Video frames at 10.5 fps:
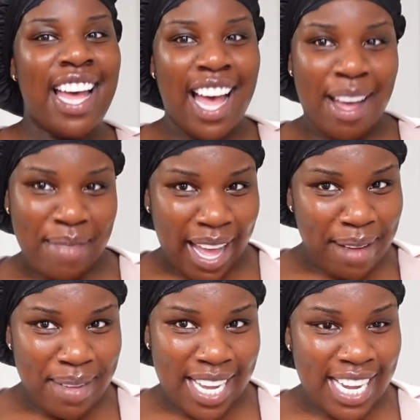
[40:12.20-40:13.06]
I'm
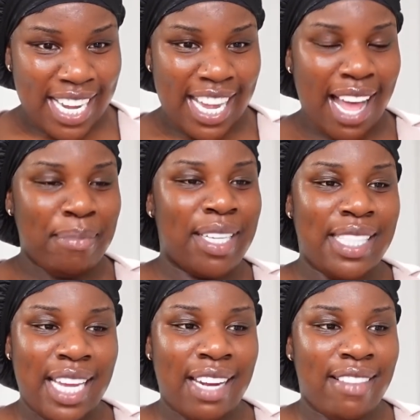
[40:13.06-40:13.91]
happy. I'm
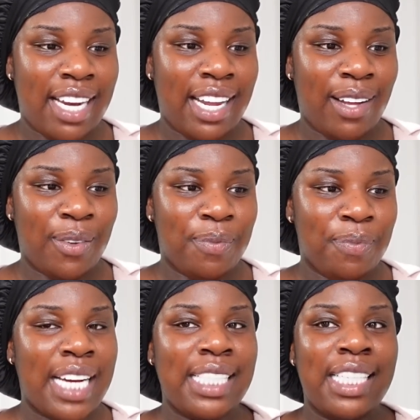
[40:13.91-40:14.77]
content right now.
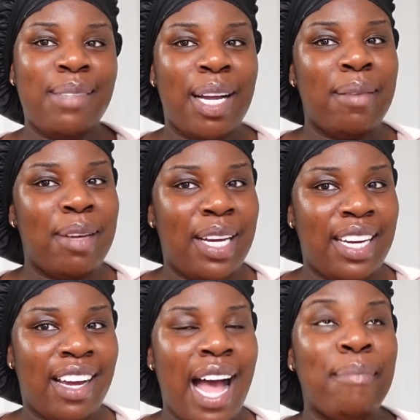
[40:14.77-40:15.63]
I just need to wake up
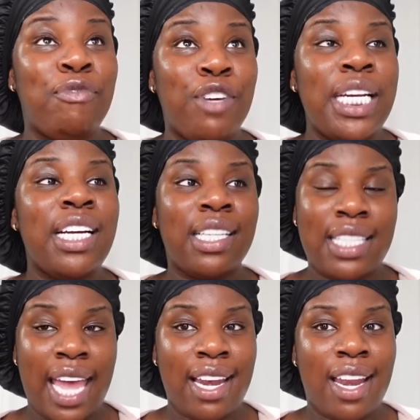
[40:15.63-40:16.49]
earlier. I'm really
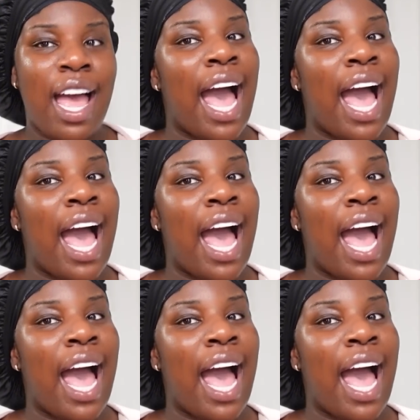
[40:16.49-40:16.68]
content.